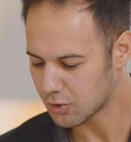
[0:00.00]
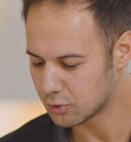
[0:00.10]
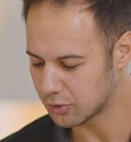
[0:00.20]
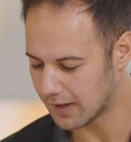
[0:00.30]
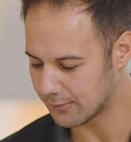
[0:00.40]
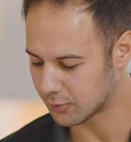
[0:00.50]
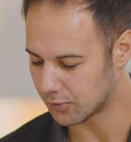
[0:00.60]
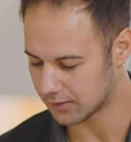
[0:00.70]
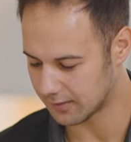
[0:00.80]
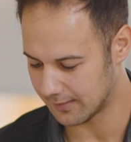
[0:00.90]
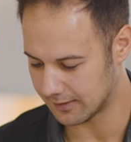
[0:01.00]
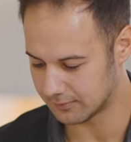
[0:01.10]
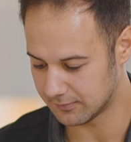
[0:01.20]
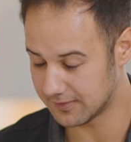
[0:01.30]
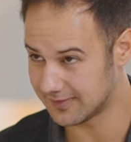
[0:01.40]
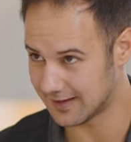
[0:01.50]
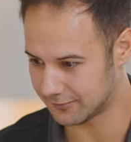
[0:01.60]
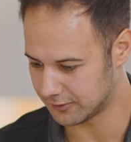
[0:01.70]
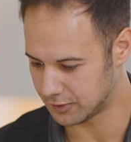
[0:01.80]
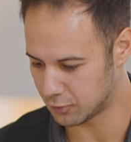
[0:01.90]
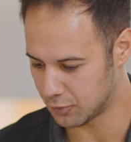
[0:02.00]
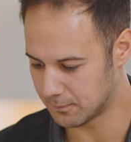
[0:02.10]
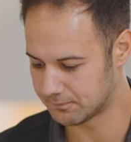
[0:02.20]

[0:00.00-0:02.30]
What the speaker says: Cool climate or warm climate? Definitely cool.